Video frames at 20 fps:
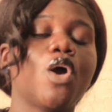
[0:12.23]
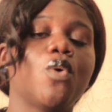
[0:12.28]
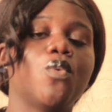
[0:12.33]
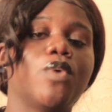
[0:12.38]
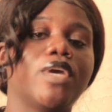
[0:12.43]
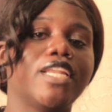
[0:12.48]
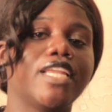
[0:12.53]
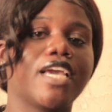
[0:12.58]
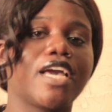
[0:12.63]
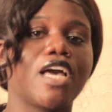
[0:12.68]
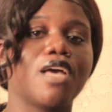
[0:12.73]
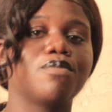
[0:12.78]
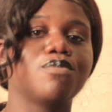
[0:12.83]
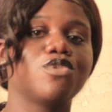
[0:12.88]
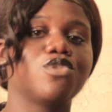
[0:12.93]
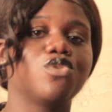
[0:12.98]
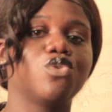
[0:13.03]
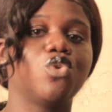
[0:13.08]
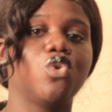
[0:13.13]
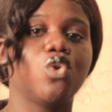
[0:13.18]
when it
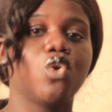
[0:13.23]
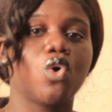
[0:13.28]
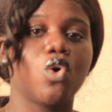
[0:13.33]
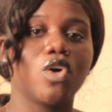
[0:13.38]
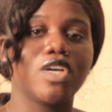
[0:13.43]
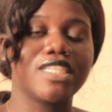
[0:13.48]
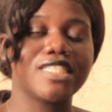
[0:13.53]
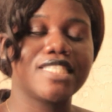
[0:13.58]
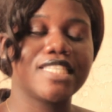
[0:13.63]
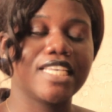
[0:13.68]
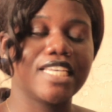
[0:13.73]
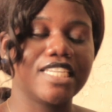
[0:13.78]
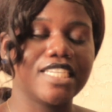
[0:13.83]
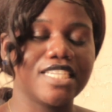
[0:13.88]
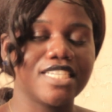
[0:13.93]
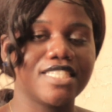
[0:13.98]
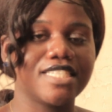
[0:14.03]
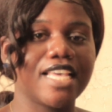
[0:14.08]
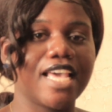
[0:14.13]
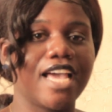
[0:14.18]
comes to long
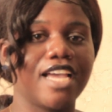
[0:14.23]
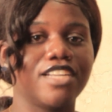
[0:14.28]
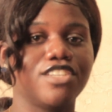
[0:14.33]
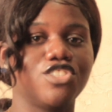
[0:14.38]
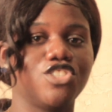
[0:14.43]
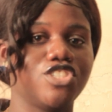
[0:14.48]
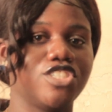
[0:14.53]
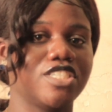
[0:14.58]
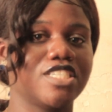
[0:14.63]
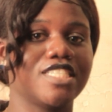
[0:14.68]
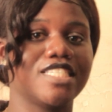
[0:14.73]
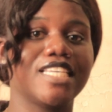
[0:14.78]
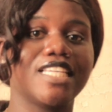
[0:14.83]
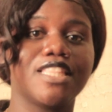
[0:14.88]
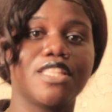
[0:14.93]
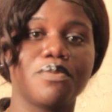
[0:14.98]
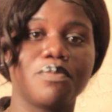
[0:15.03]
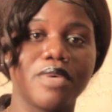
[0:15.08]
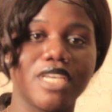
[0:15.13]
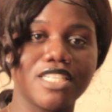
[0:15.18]
tennis, and she is in
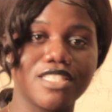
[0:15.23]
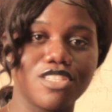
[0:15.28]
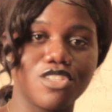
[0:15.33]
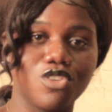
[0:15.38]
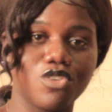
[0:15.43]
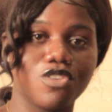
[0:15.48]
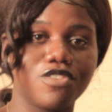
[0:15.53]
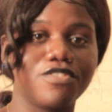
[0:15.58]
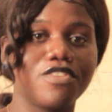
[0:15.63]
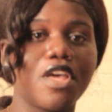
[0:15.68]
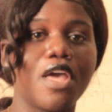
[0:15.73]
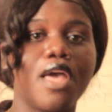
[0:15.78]
the person of